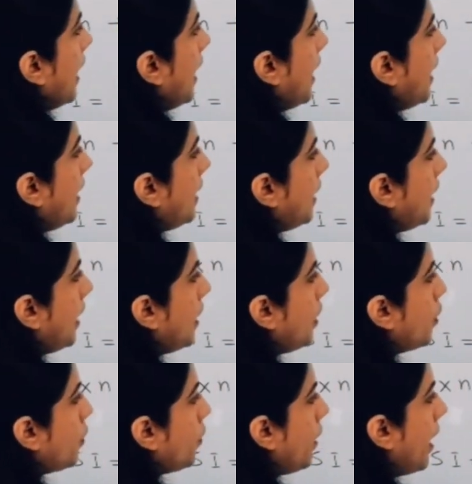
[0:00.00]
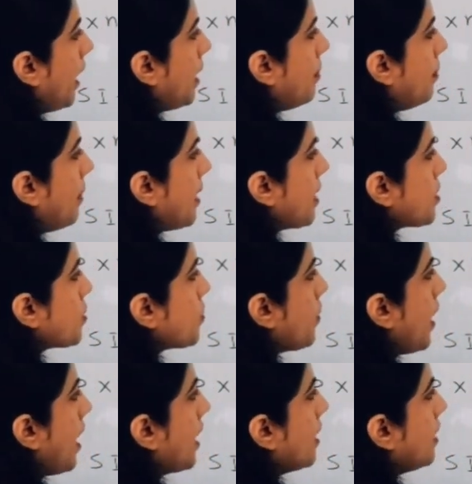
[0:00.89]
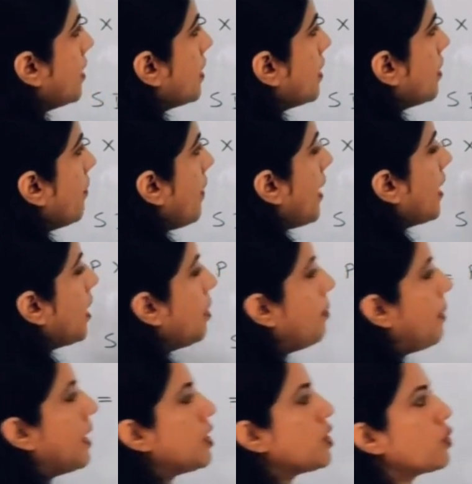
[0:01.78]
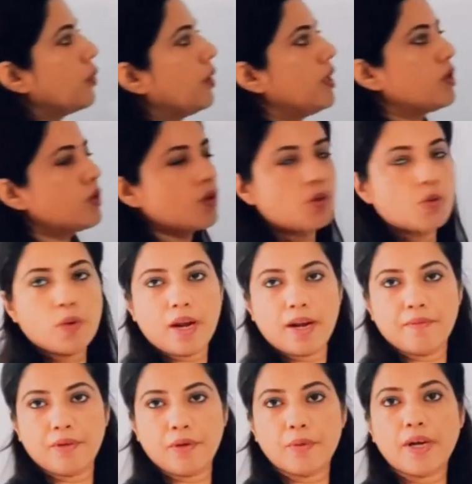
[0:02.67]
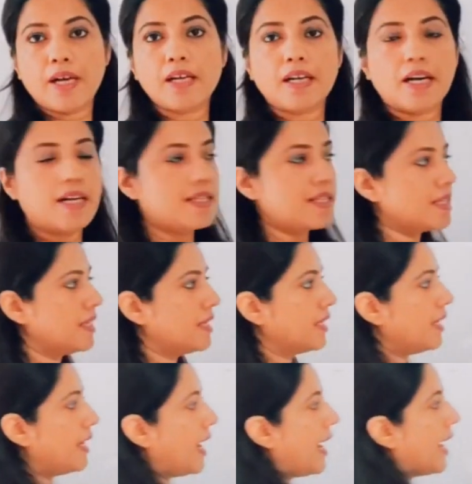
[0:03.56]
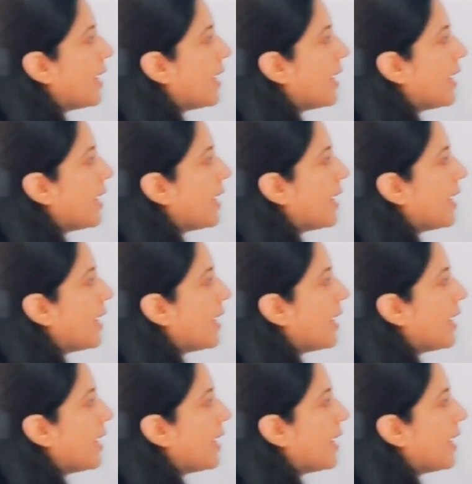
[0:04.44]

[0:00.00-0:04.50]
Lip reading: n into n plus 1 divided by 2 into 12, you can consider